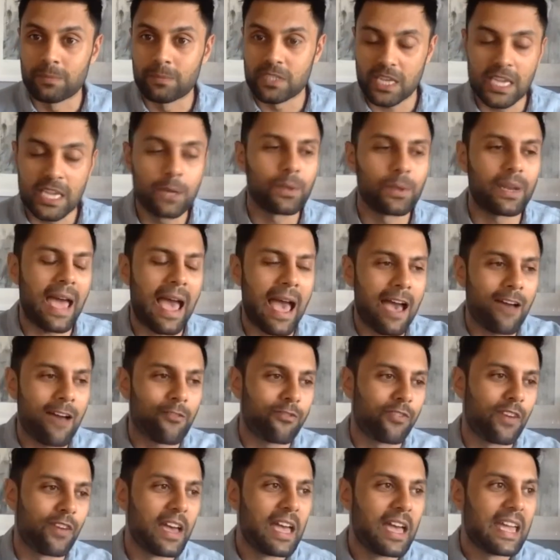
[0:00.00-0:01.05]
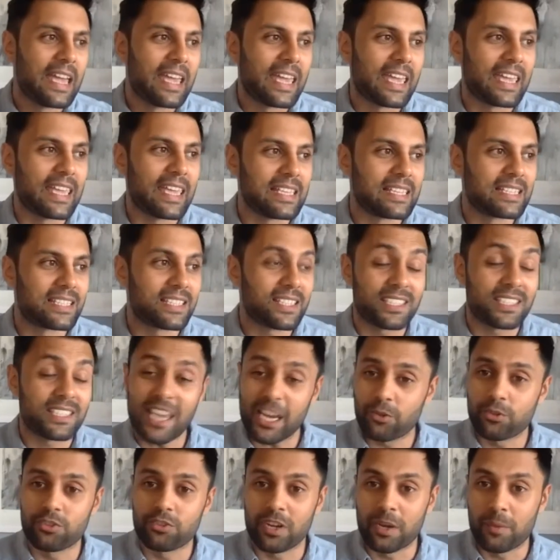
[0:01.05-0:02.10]
So he would have his
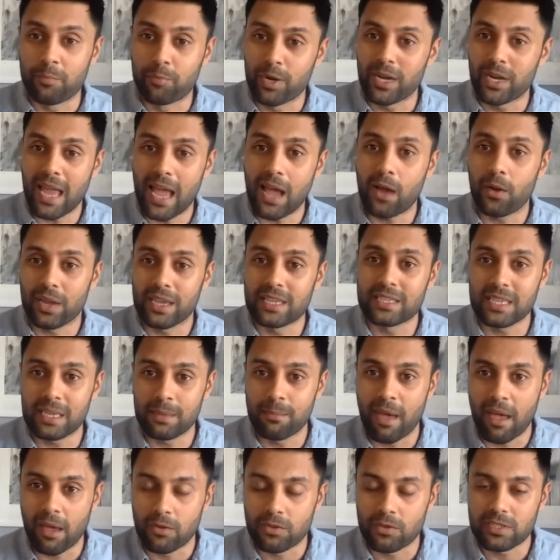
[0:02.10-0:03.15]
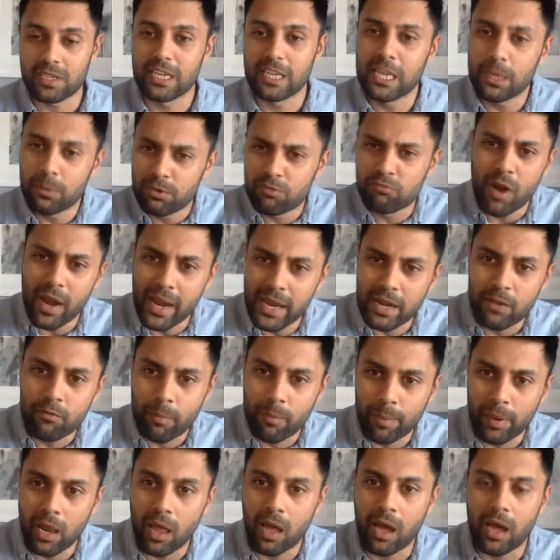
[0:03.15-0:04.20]
secretary print out his emails, and he would write a
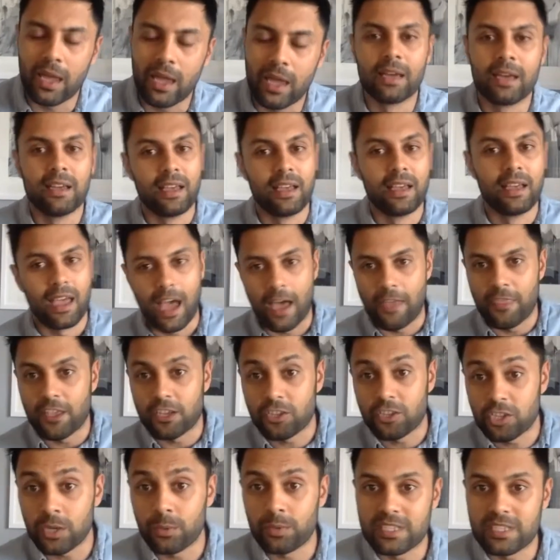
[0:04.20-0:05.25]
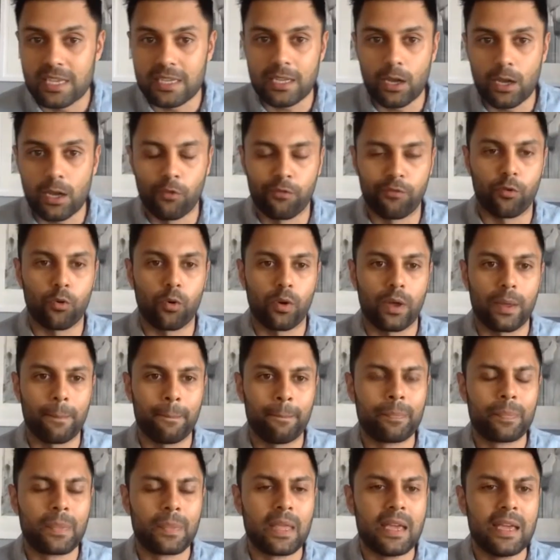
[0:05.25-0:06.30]
reply, and then she would send it off for him.
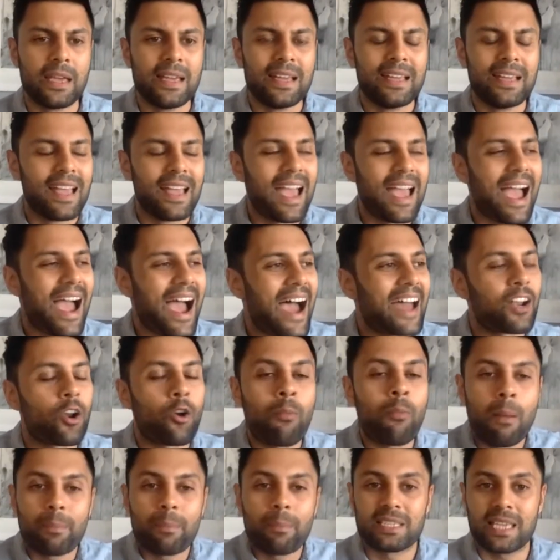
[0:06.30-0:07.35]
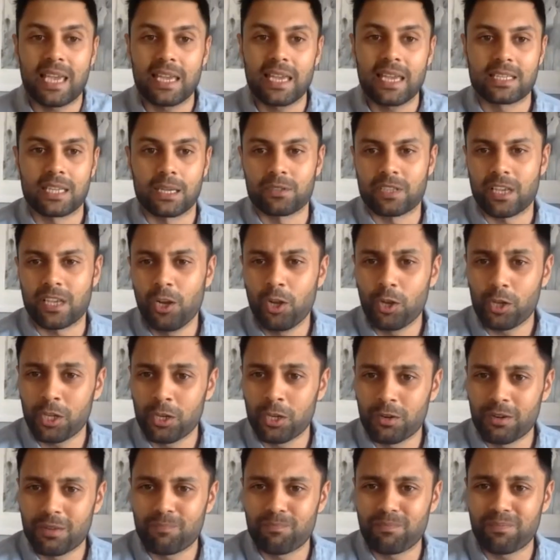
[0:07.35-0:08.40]
And I remember saying to him, I was like, look,
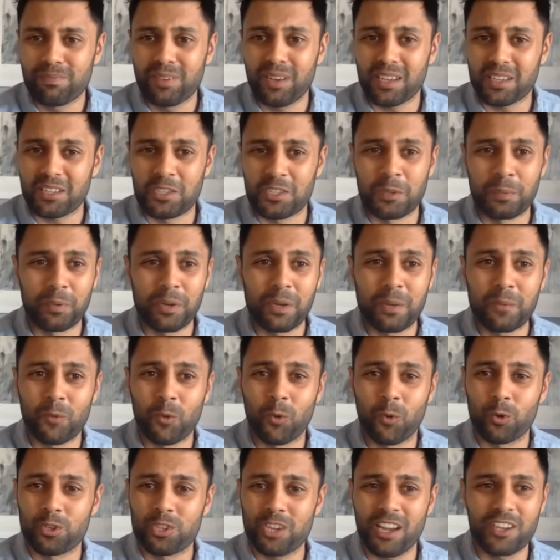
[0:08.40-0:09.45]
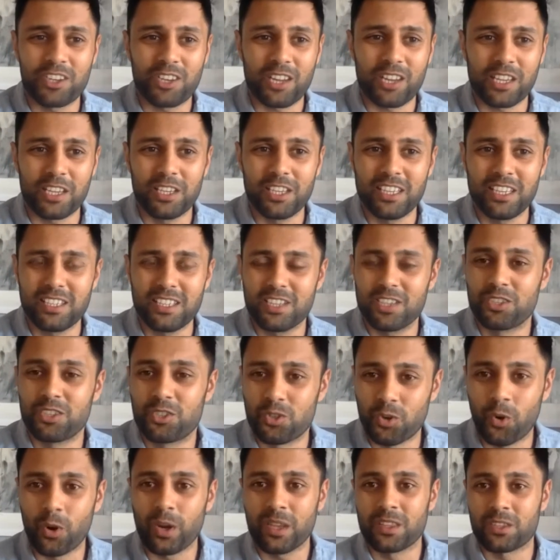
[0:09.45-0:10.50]
you're a Supreme Court judge, like you need to
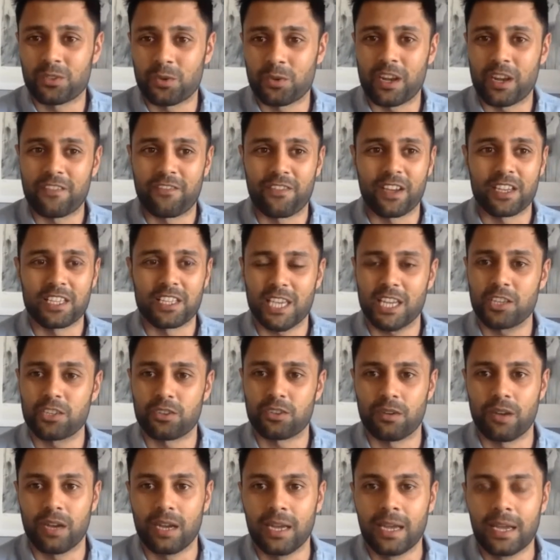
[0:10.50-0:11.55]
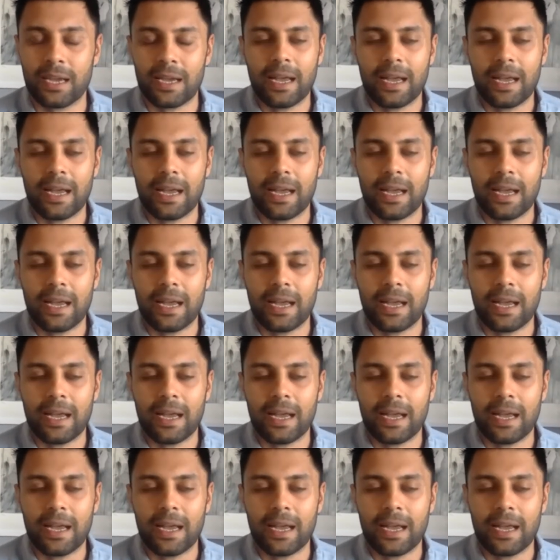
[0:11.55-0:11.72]
join the 21st century.